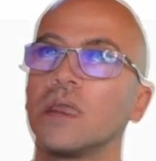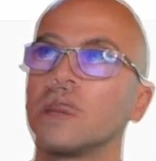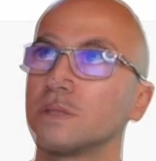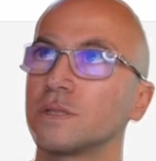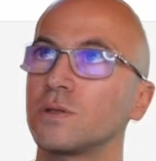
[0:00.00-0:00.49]

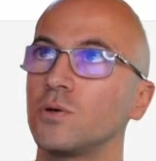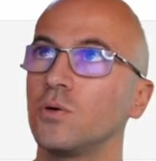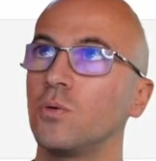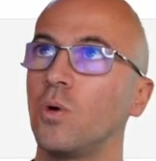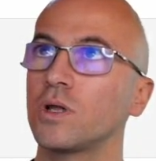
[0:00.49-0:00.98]
So
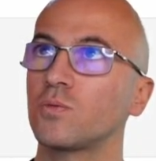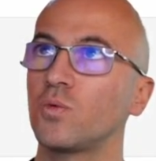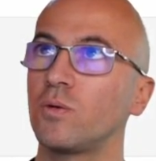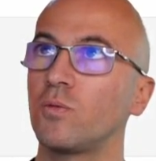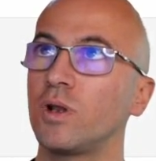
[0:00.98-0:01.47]
what
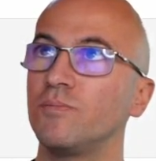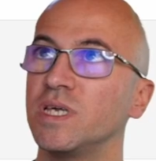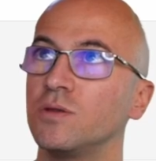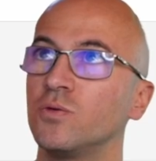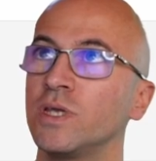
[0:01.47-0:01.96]
we will be
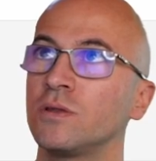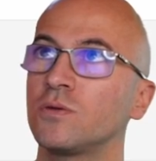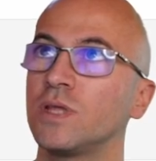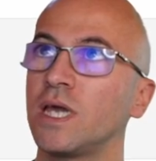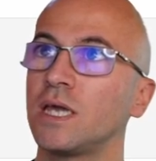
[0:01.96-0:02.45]
doing
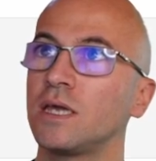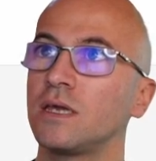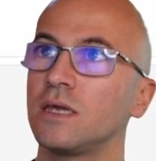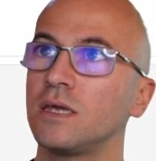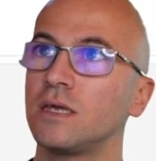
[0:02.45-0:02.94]
today
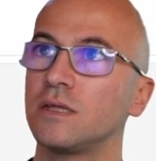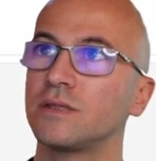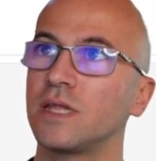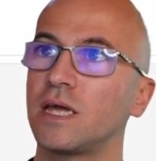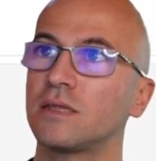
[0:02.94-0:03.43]
is
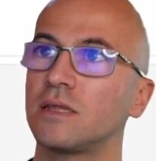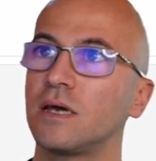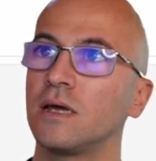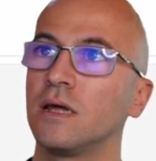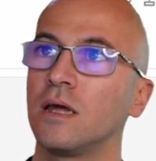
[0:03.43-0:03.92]
that
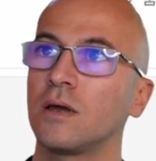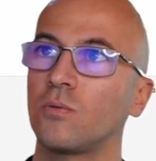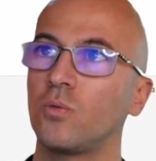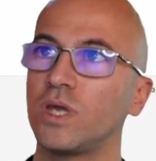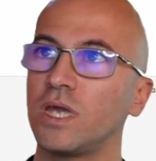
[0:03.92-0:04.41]
uh,
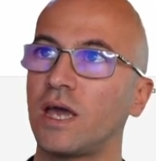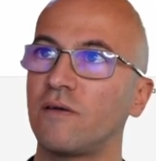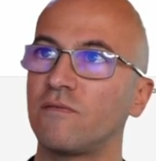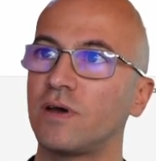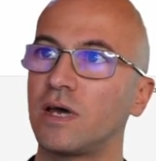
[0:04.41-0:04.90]
we
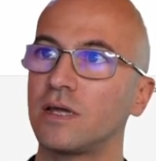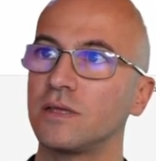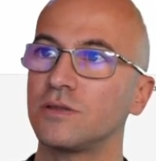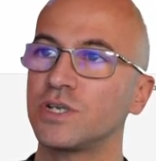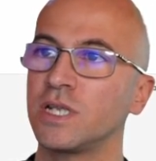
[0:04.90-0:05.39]
have uh, the
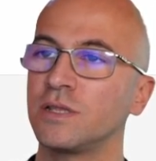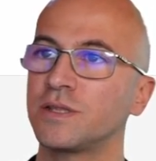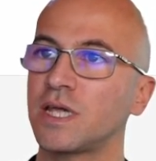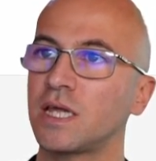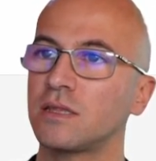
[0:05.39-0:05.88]
training
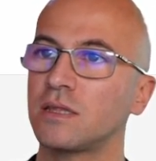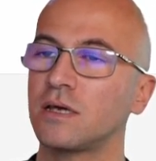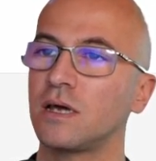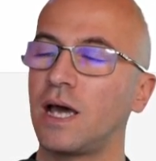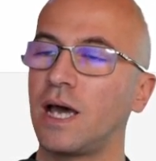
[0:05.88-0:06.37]
set,
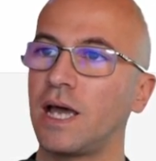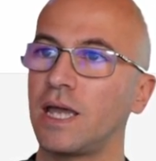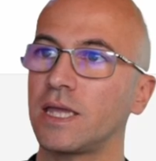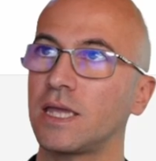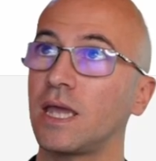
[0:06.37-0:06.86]
uh,
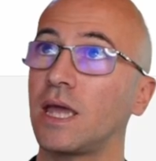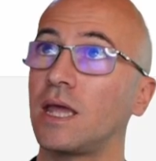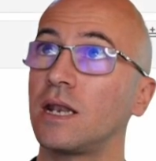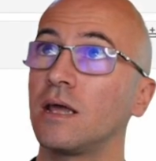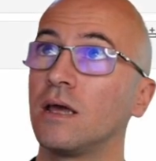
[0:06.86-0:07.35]
I
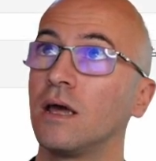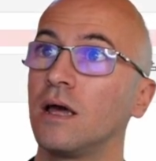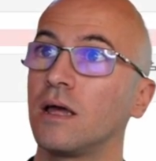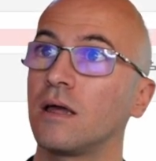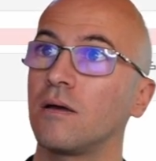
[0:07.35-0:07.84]
can
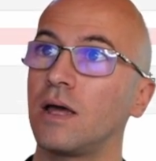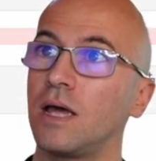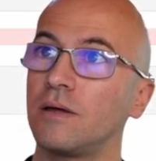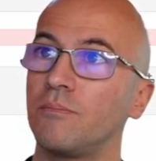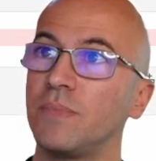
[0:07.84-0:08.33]

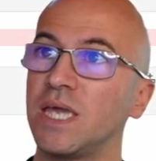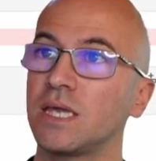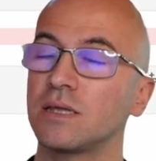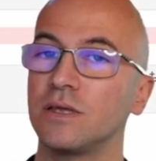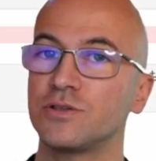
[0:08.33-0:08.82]
uh,
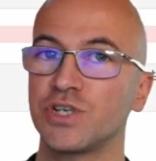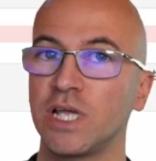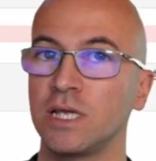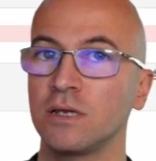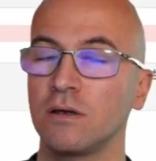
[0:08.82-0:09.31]
make the
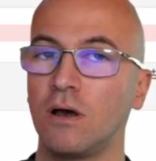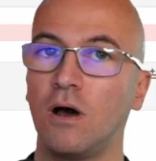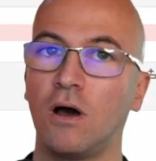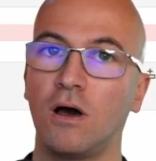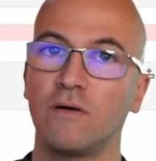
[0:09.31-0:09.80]
training
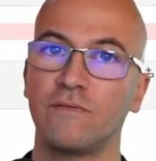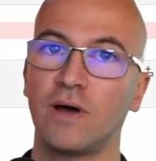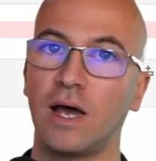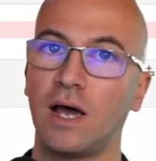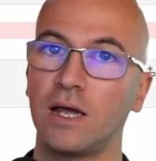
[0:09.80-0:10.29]
of
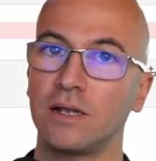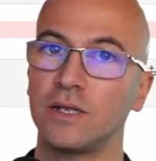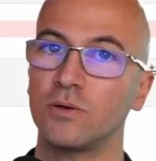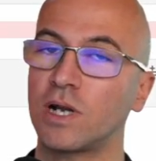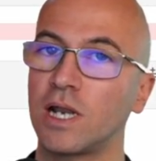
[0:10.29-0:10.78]
a
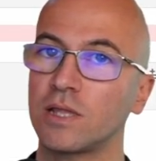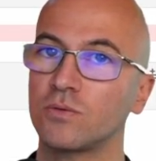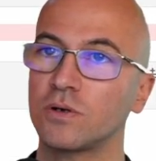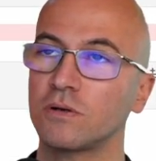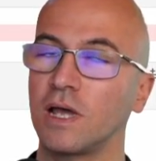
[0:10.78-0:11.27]
neural
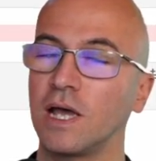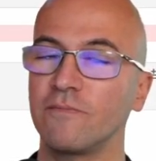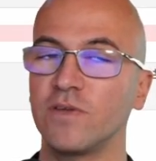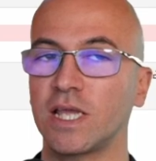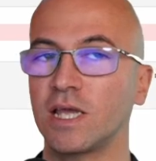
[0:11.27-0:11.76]
network,
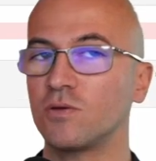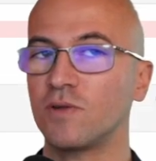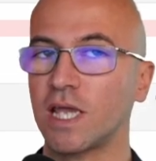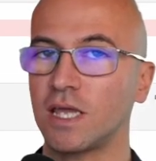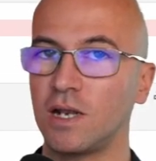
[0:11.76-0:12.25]
very kind of
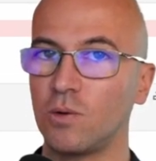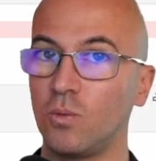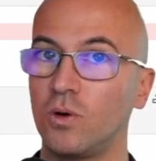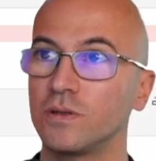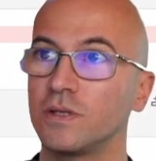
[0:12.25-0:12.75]
like hello
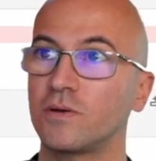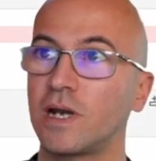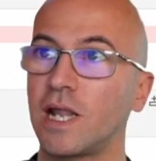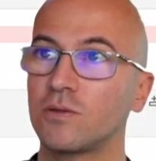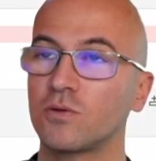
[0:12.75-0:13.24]
world neural
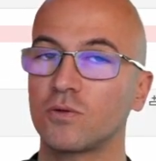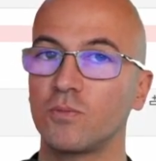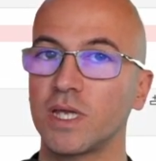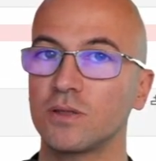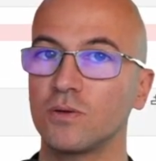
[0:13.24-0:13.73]
network to
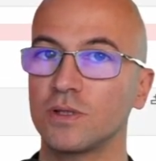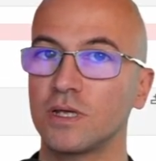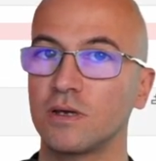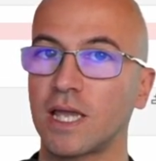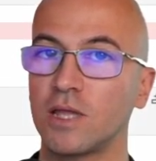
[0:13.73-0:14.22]
make those
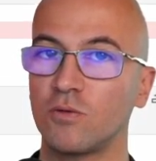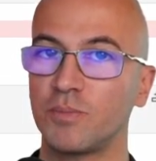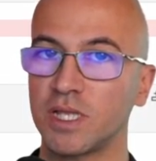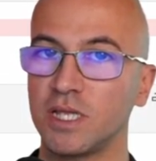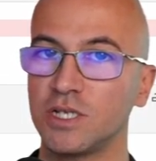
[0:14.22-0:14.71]
uh, kind of
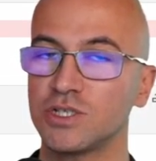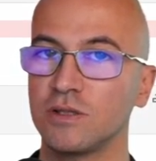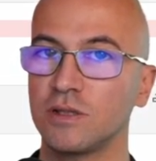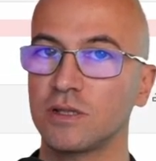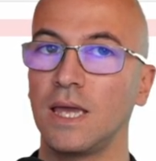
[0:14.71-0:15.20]

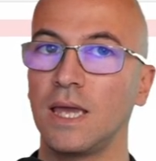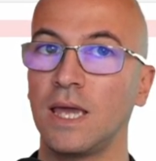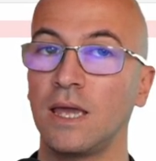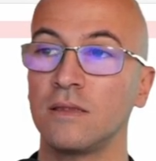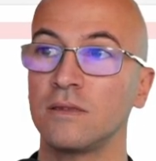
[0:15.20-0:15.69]
predictions.
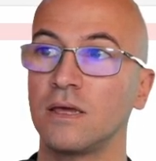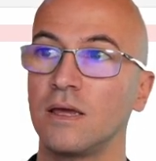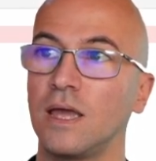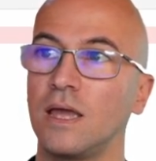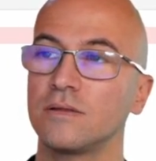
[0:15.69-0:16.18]
And uh,
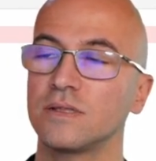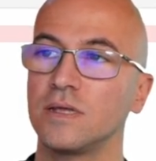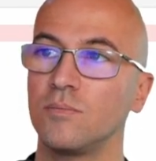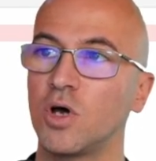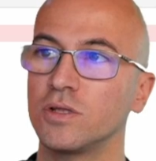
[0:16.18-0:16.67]
as the
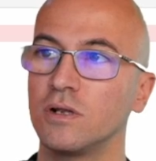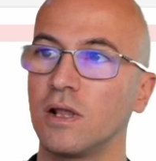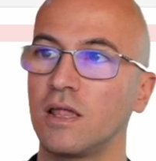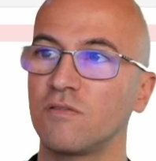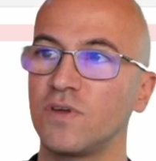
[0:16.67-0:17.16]
model
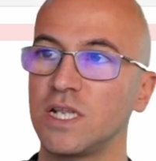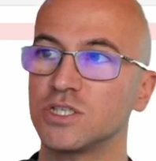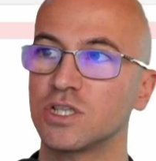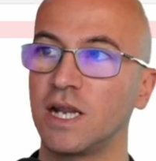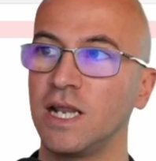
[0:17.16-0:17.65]
has
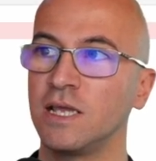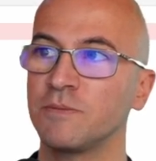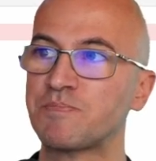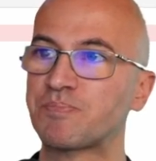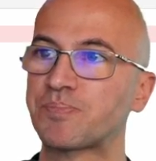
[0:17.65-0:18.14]
finished training,
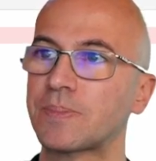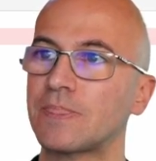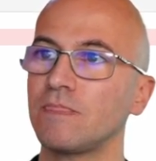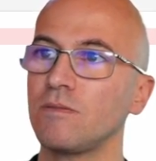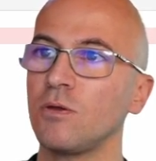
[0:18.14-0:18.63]

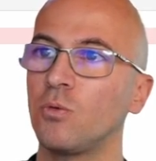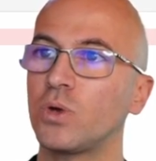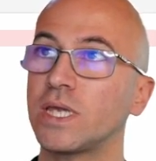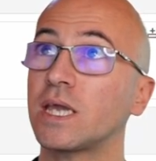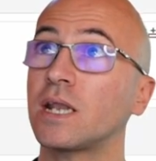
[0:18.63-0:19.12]

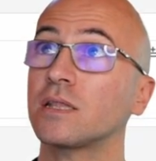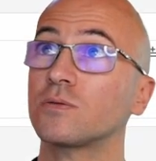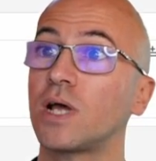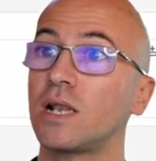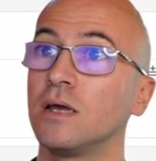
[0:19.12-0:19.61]
we can as
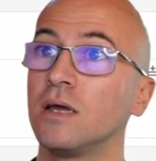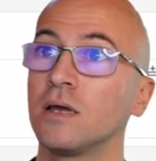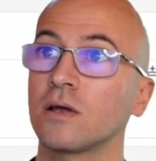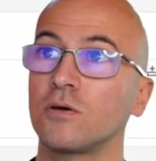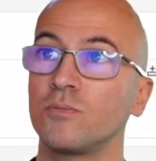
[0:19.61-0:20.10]
well
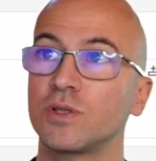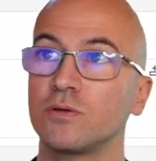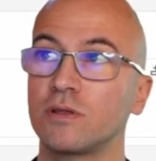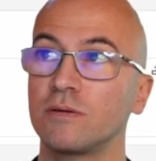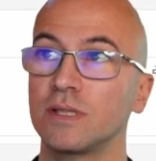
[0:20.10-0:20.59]

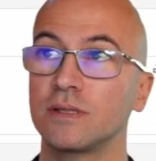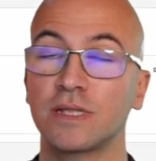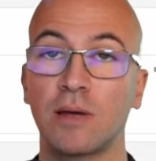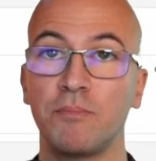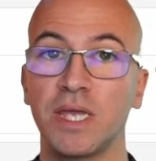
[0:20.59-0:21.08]
compute
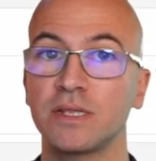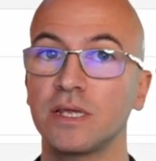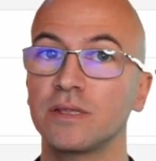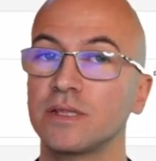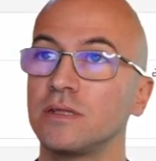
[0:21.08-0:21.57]
some
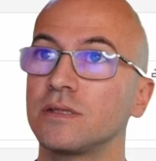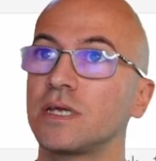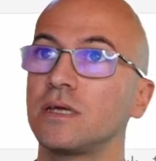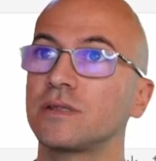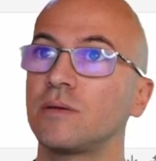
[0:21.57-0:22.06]
metrics, in this
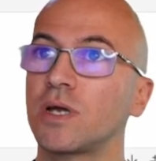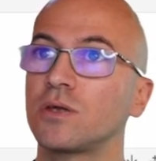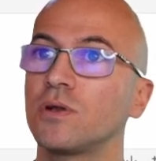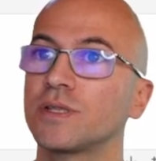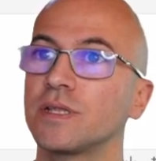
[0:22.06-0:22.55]
case some
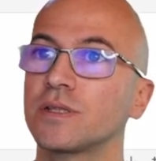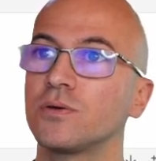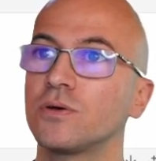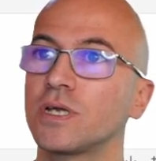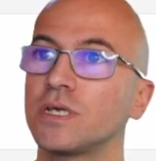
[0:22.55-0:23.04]
accuracy
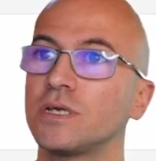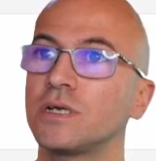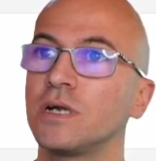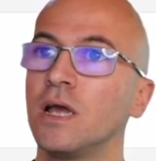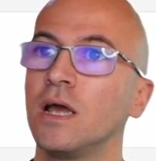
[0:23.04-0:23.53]
score
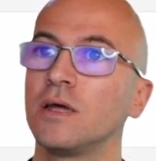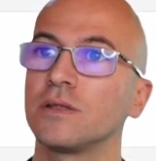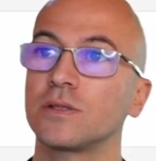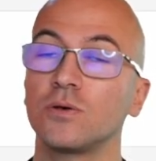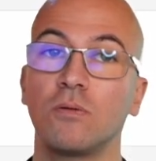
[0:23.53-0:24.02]
here,
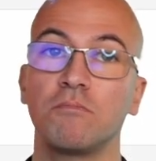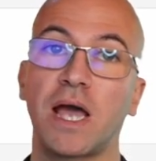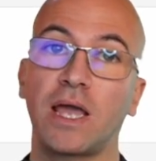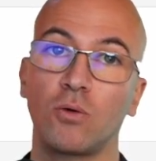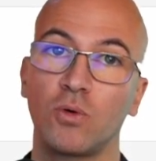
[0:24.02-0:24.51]
so
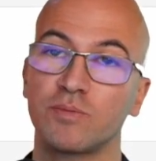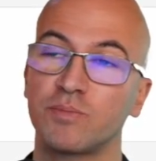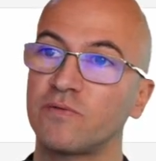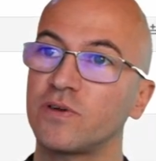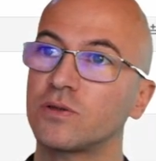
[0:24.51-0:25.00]
I always
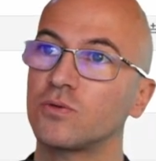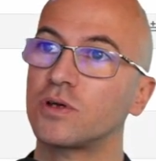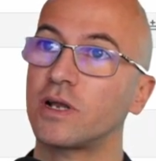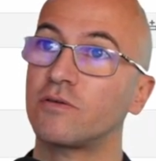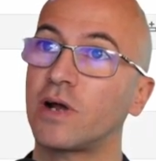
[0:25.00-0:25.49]
prefer to
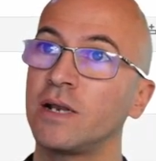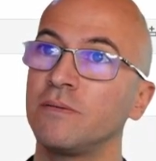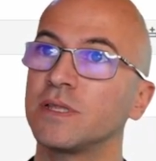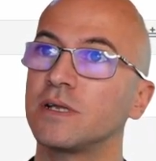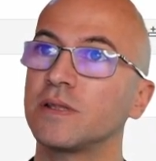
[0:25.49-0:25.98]
dry run
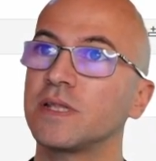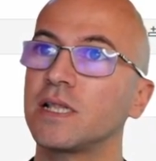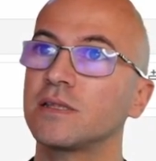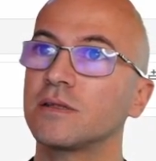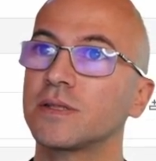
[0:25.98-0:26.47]
the
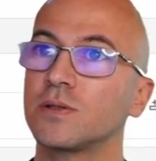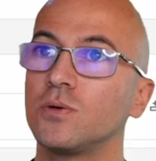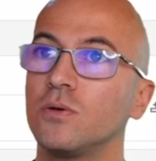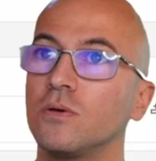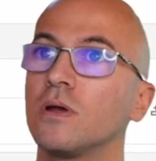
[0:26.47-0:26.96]
result.
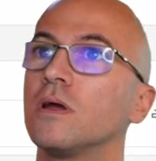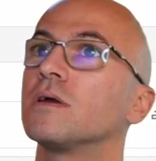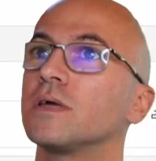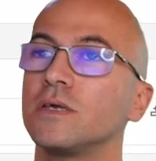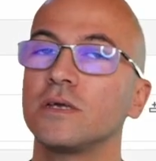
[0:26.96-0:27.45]
So
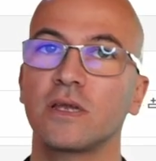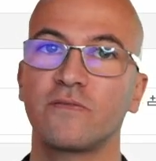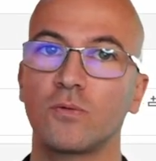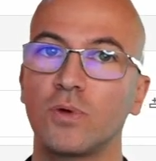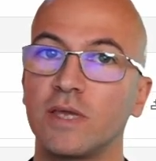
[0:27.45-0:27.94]
here, if
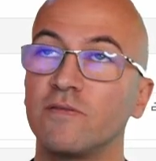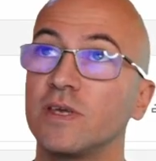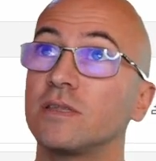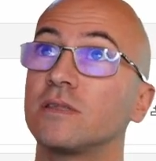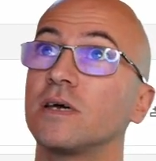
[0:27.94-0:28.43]
we give
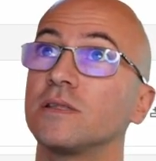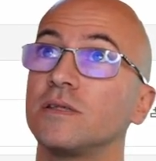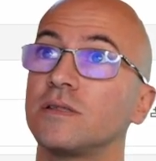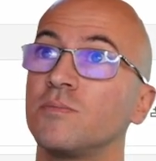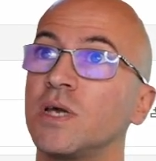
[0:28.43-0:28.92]
it uh,
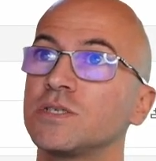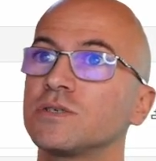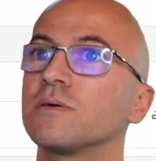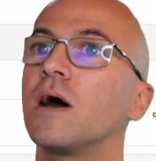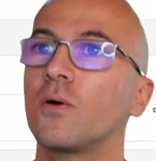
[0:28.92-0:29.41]
this image,
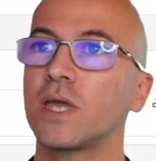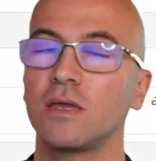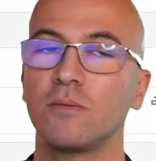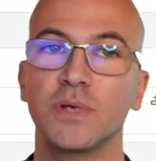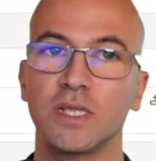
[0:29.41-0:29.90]

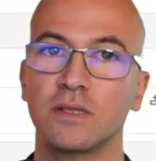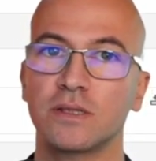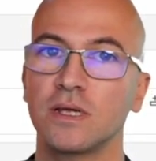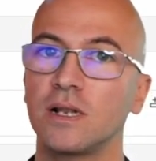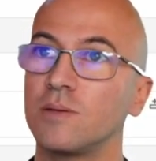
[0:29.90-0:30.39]
okay, predicts
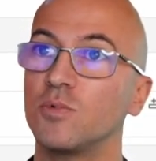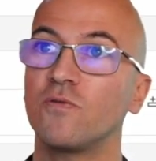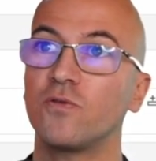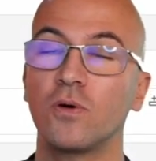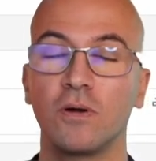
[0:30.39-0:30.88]
uh, label
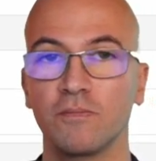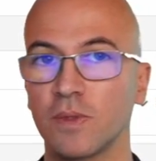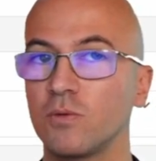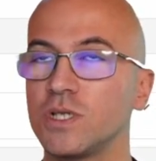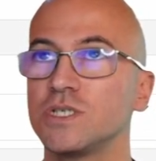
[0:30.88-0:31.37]
4,
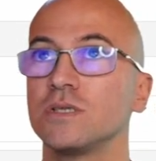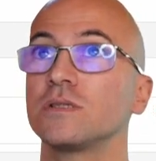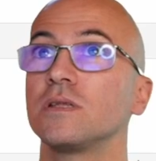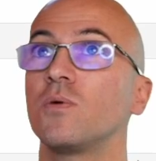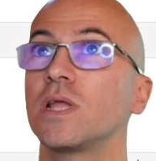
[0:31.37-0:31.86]
which is
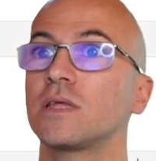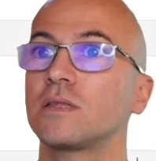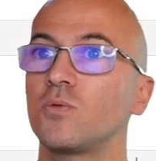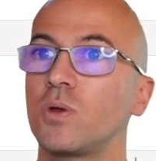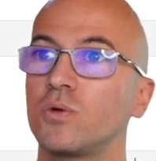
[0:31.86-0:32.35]
the one that
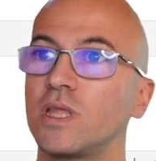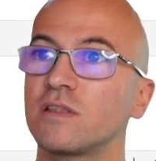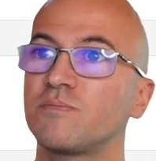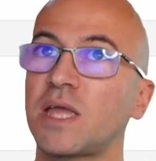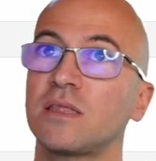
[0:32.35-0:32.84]
we would
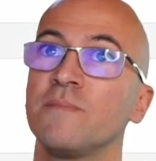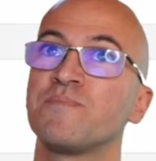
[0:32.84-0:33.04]
expect.